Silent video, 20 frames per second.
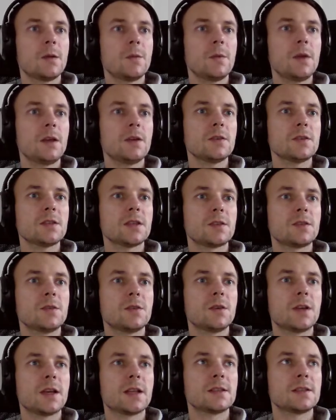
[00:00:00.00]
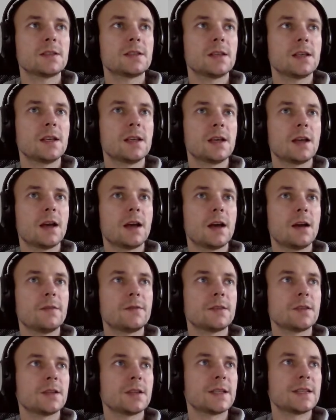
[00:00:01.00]
because as you can see,
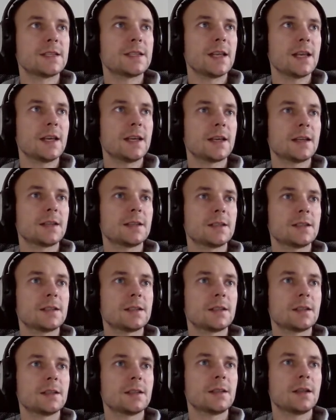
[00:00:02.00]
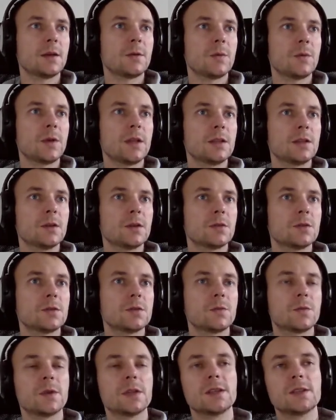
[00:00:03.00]
after a second the
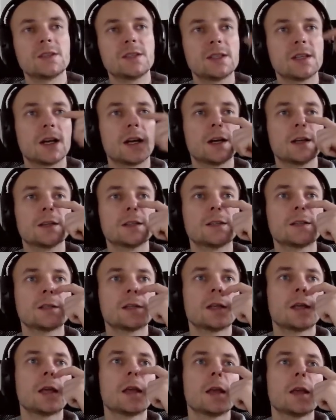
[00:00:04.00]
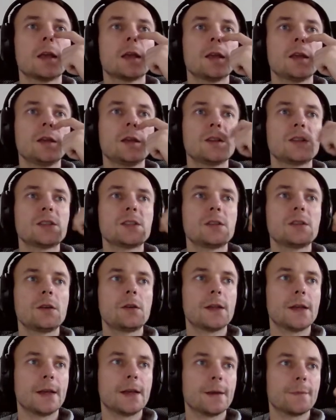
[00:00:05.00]
Windows will start
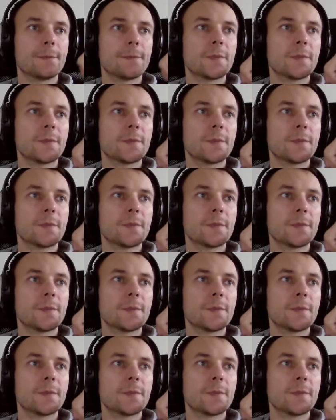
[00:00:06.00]
installing.